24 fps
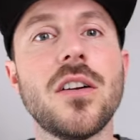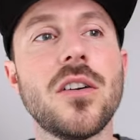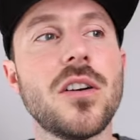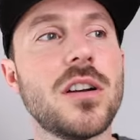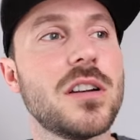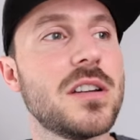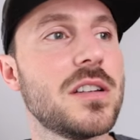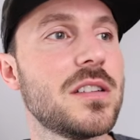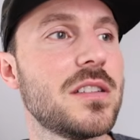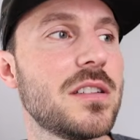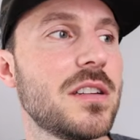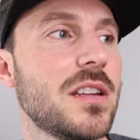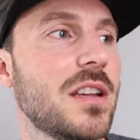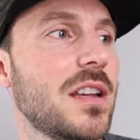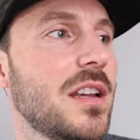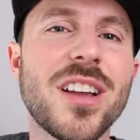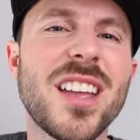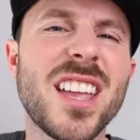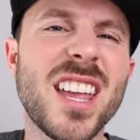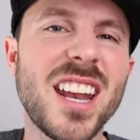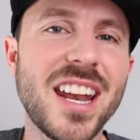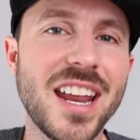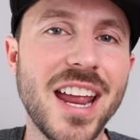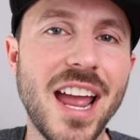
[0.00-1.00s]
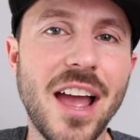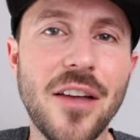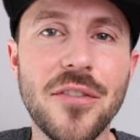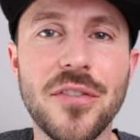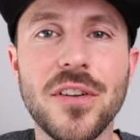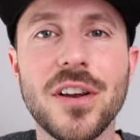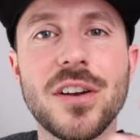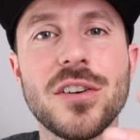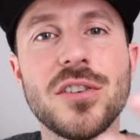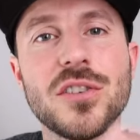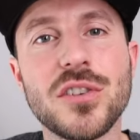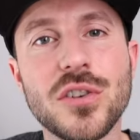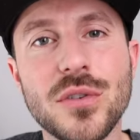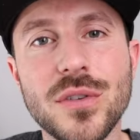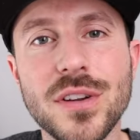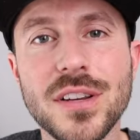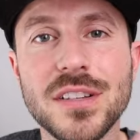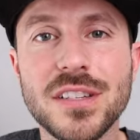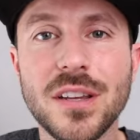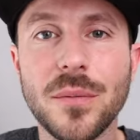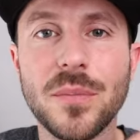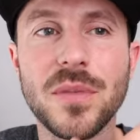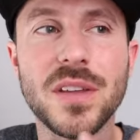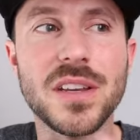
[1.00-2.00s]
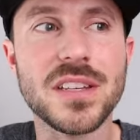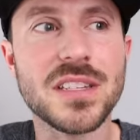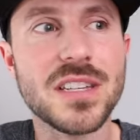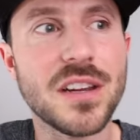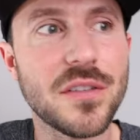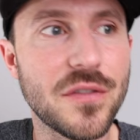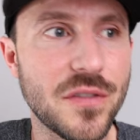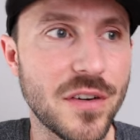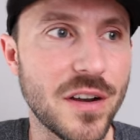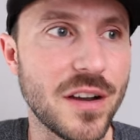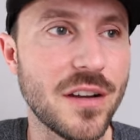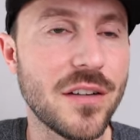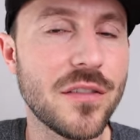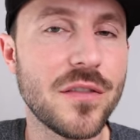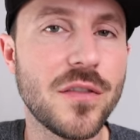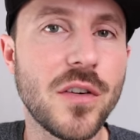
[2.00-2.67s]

or just getting out there and doing something different,